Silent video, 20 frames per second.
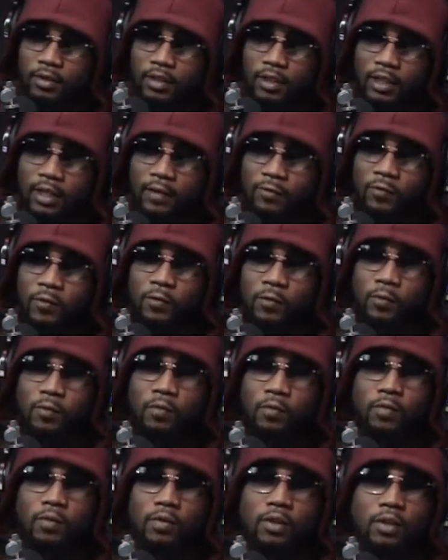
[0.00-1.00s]
If you
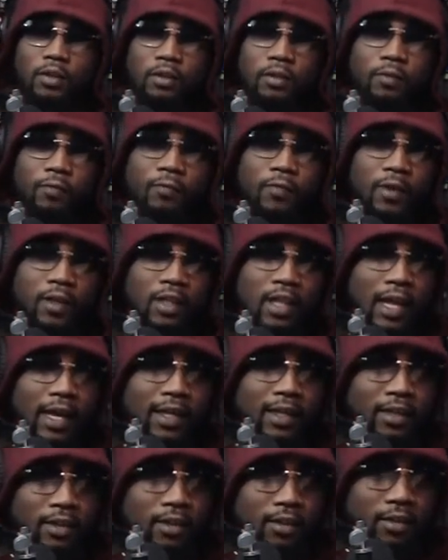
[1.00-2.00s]
feel like